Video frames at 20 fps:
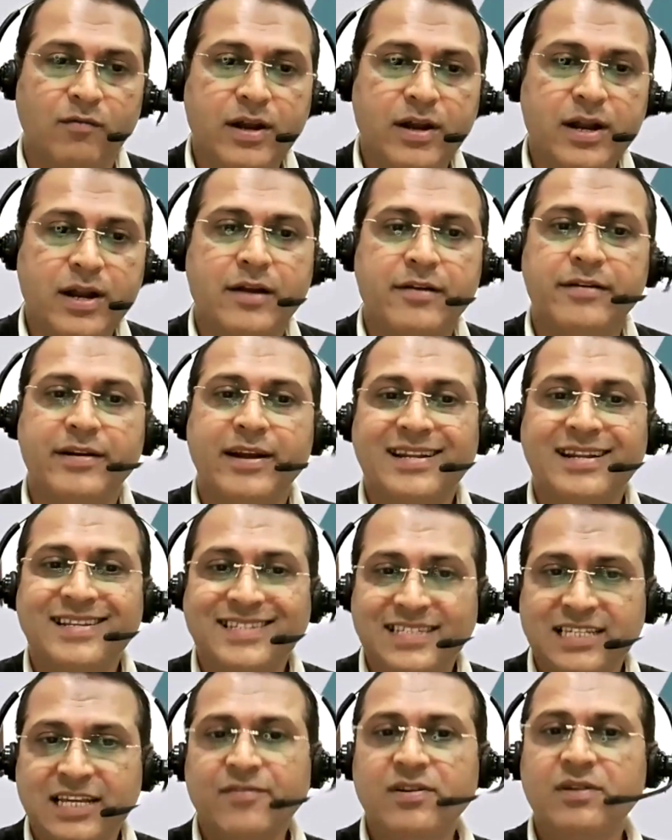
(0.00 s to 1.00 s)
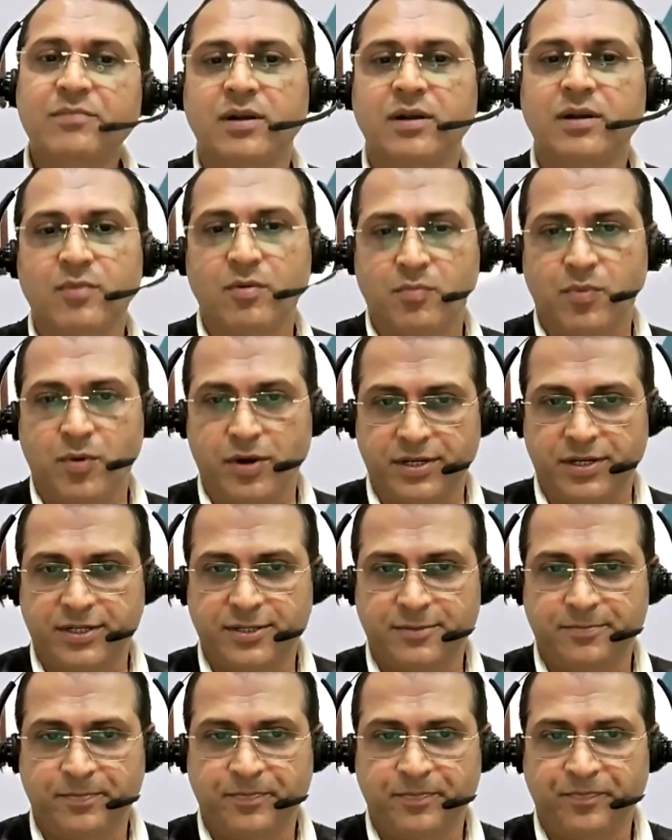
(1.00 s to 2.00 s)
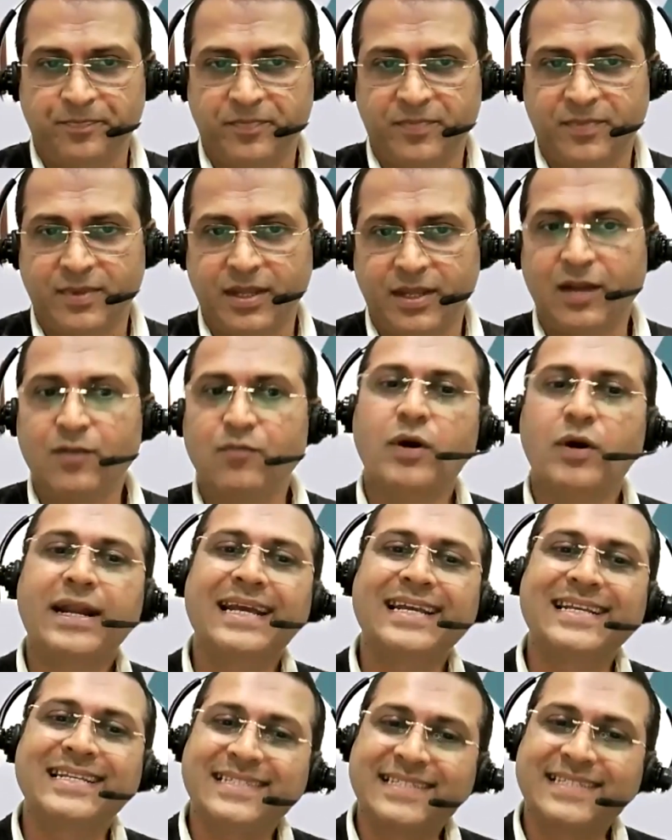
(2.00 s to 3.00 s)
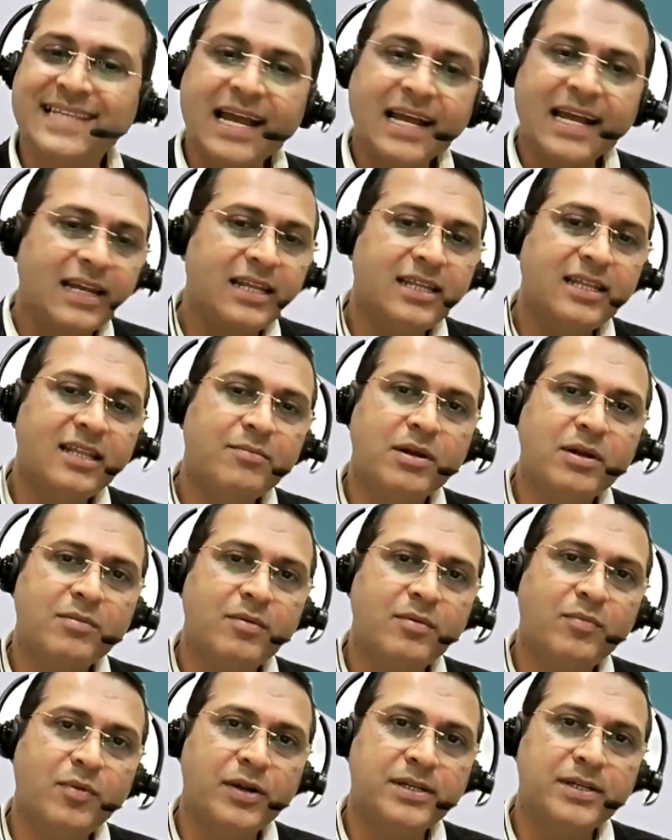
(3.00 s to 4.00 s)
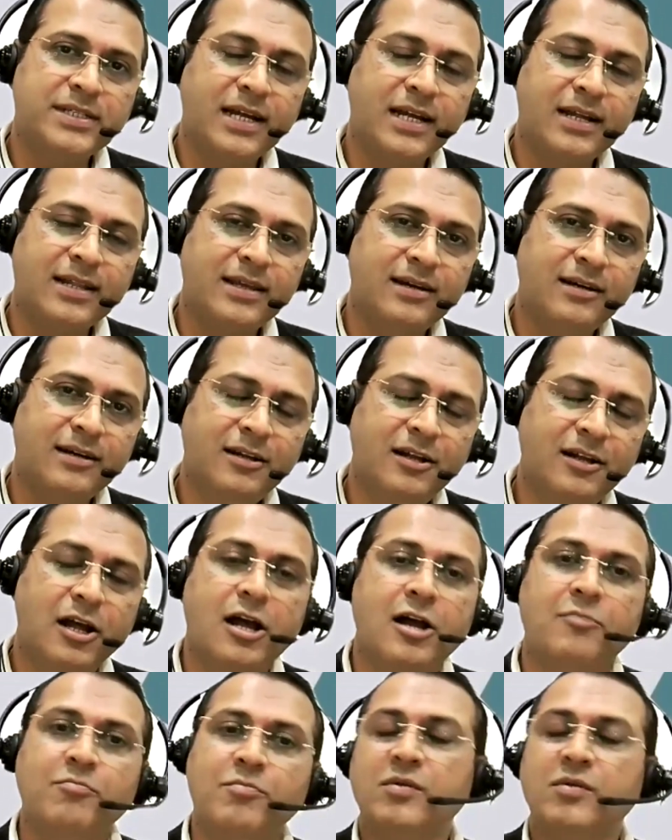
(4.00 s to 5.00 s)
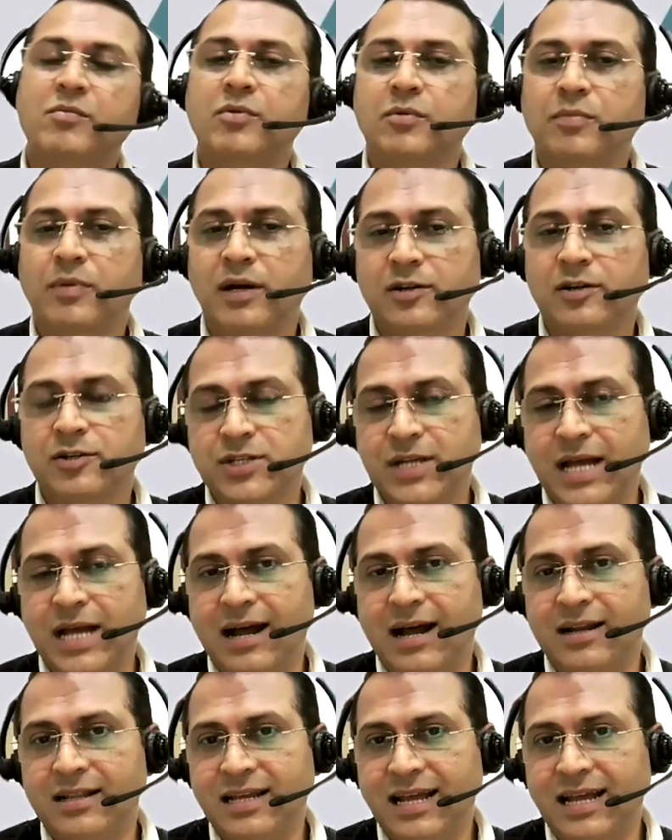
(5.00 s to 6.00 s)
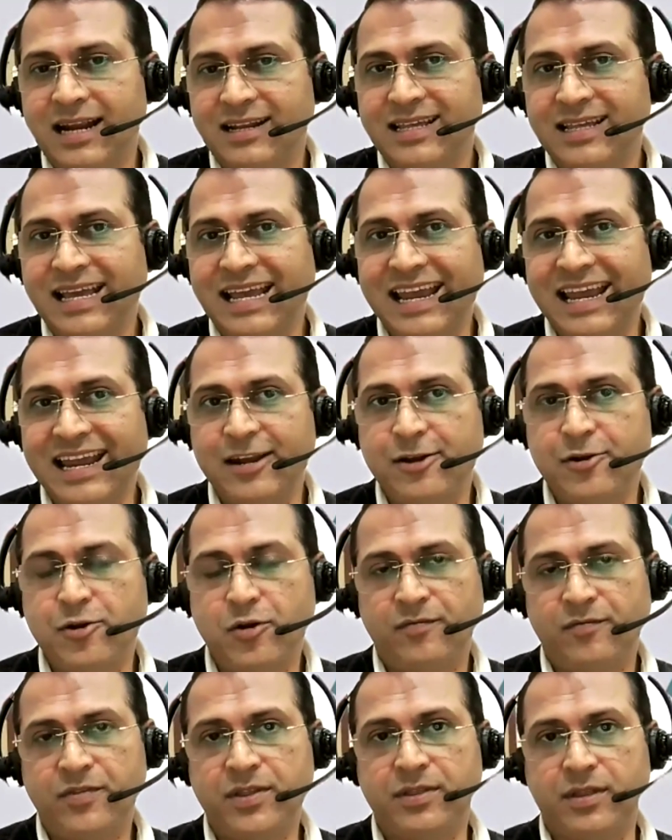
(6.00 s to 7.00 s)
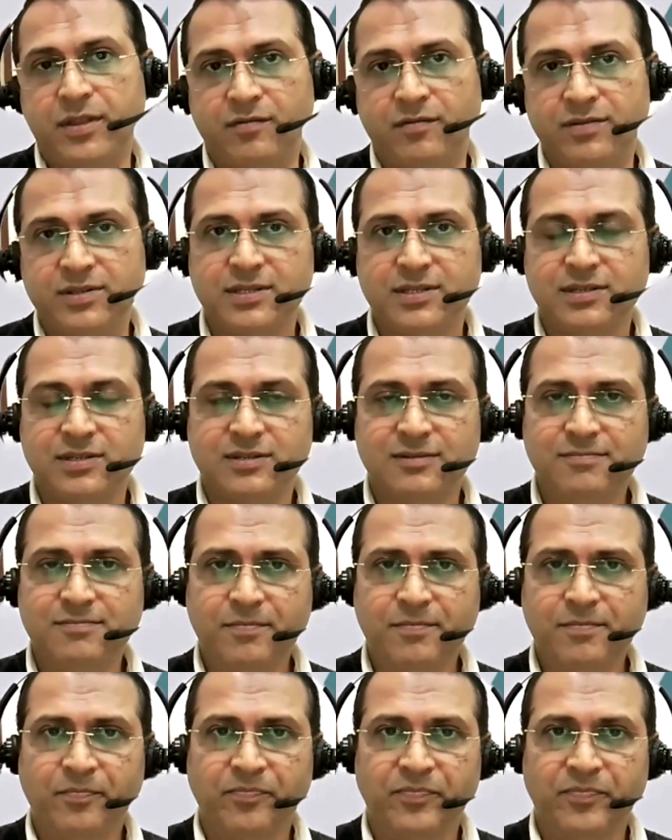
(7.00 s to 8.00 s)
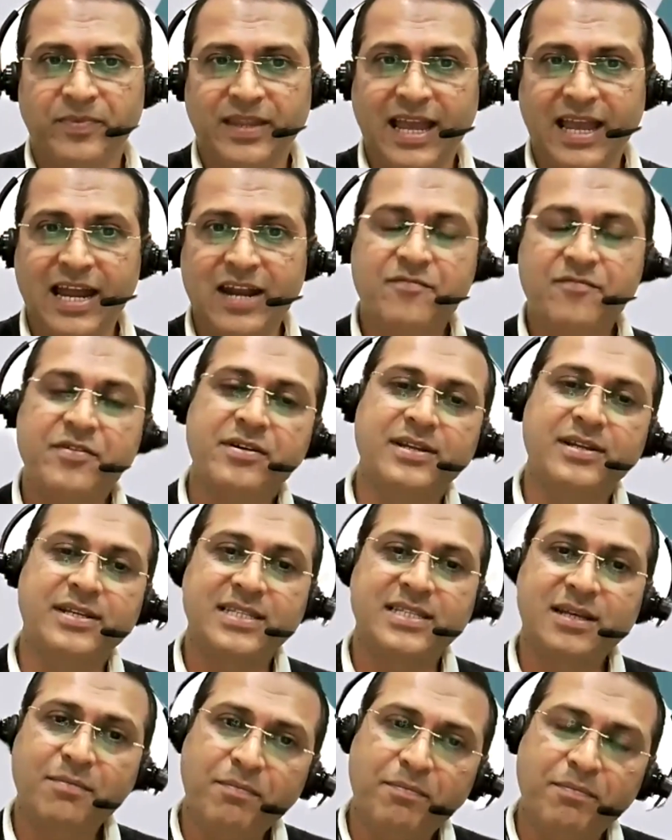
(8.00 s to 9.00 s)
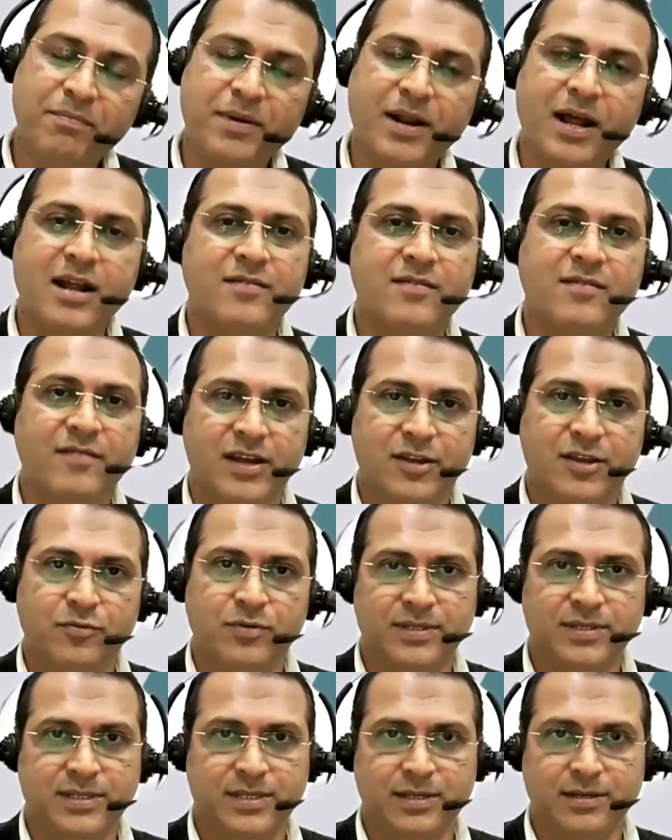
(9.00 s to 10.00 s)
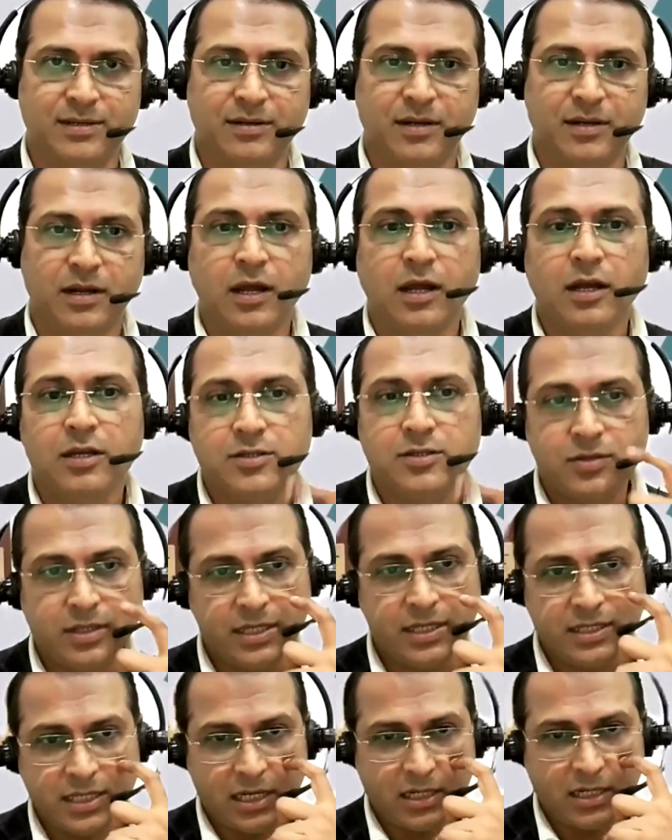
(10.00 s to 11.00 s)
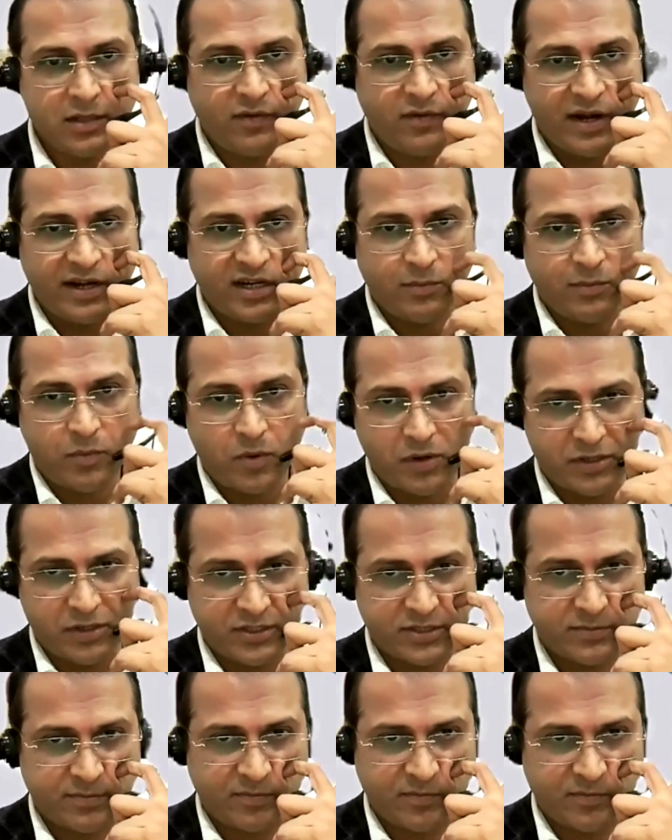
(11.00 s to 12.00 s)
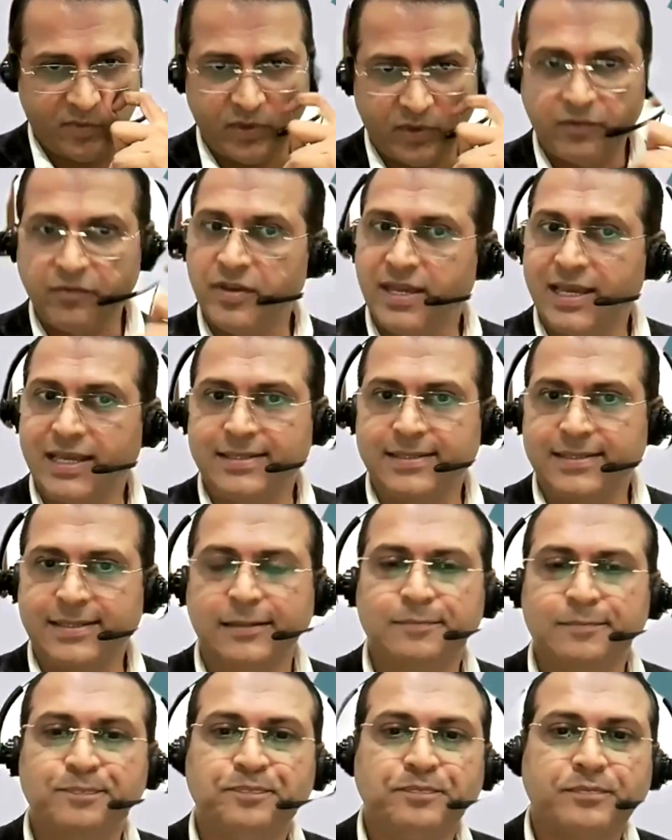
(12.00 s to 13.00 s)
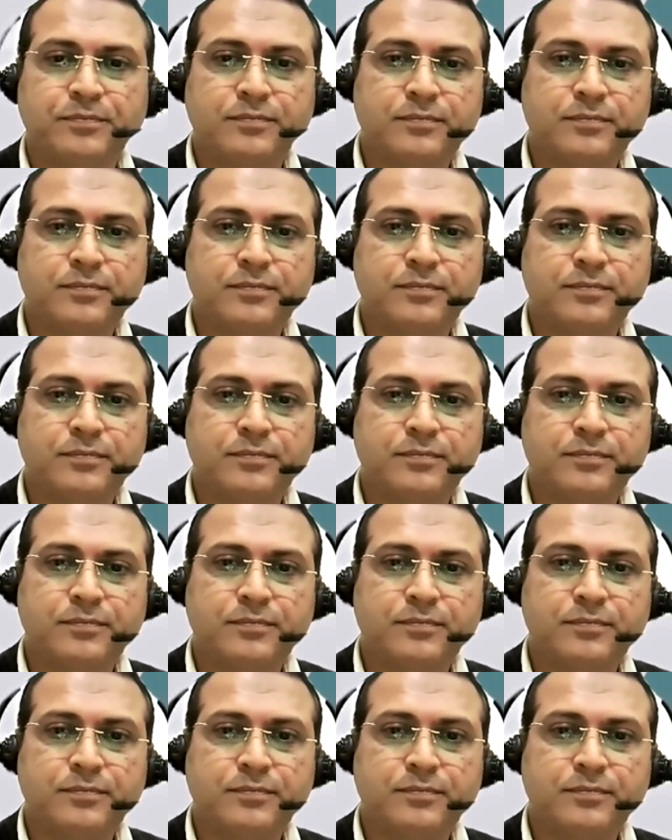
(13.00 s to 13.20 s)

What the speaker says: Marma points. And what exactly the Marma points are there? Marma points are at the end of the nervous system and where is the pranavayu is there. So these are the vital points, we can say.